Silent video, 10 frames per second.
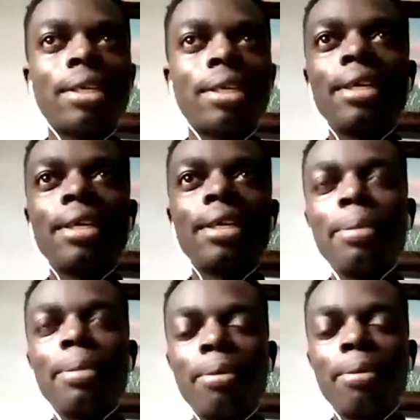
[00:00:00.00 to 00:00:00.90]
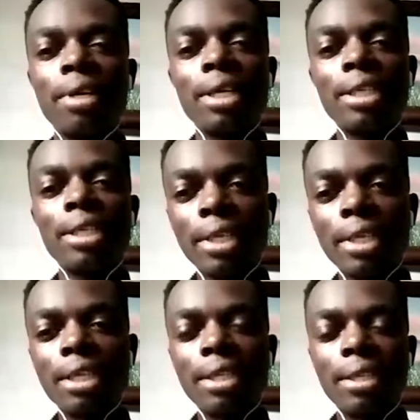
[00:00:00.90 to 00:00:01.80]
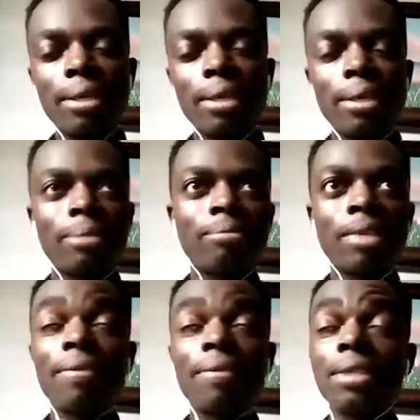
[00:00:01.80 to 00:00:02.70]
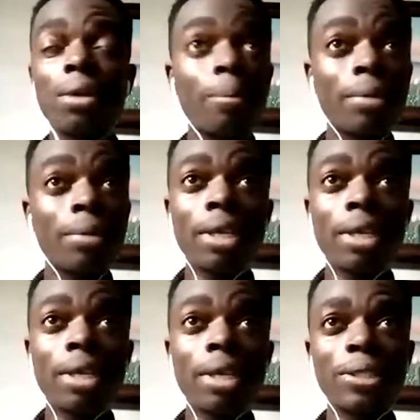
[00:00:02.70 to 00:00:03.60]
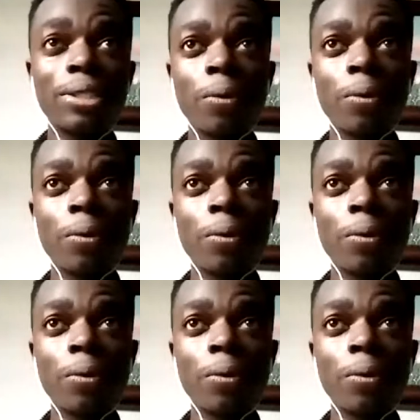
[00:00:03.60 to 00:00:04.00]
minimum of a degree in, if it's a communications work,